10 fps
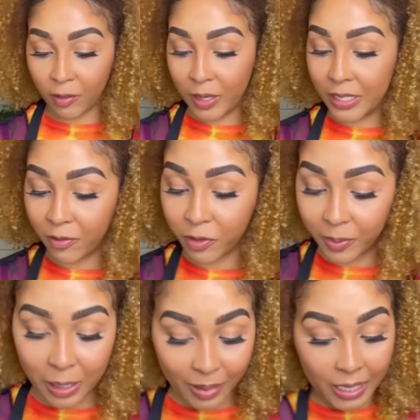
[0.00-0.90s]
When it comes from
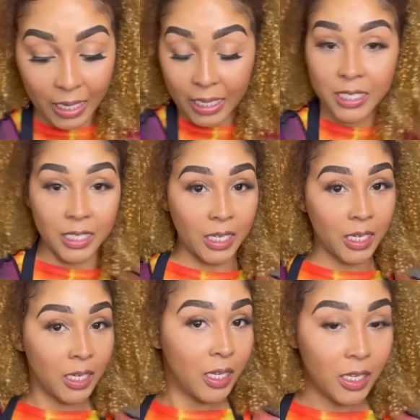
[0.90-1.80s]
Cammi Kitchen,
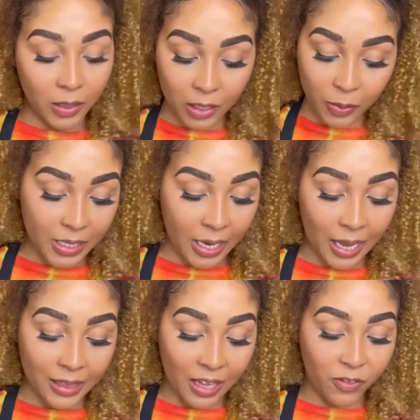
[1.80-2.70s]
you know, it's gotta
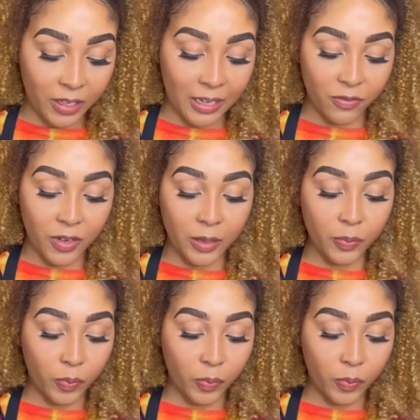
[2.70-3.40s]
have that flavor.